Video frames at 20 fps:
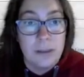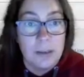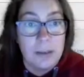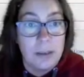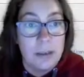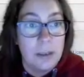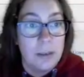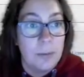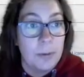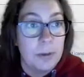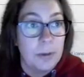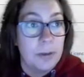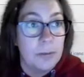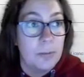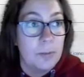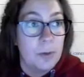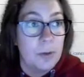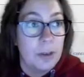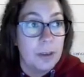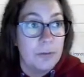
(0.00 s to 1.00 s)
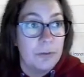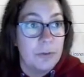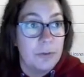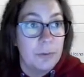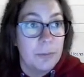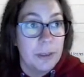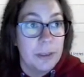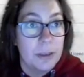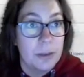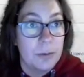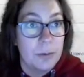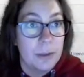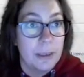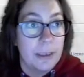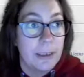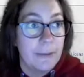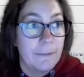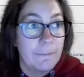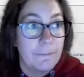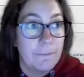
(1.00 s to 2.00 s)
see what more information we
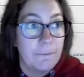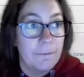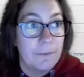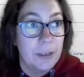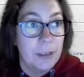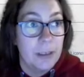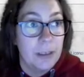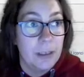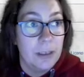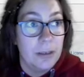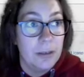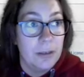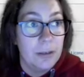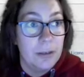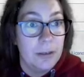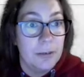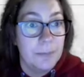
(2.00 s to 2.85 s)
can find.